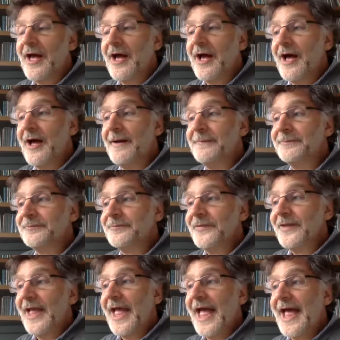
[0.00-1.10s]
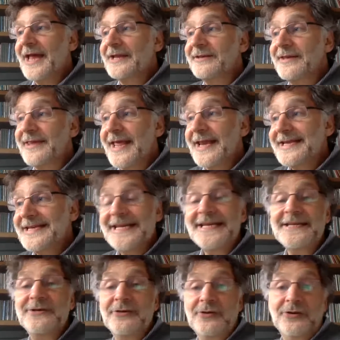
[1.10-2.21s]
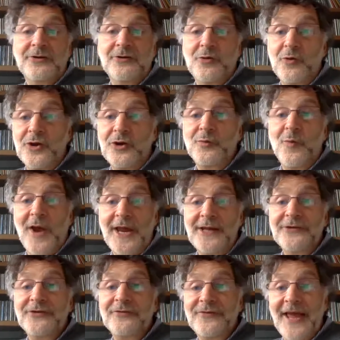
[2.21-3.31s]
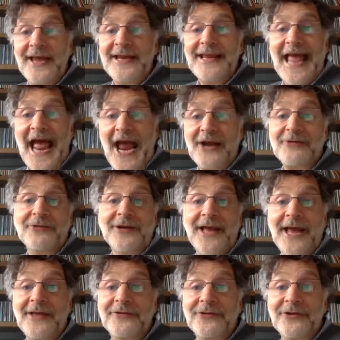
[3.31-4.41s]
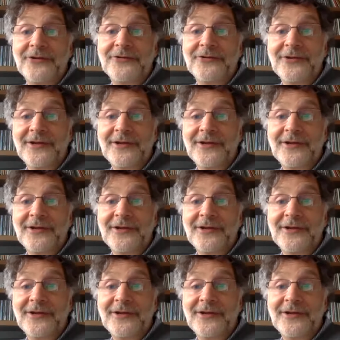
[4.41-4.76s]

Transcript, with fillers: Um, and they need good ways of getting accurate answers,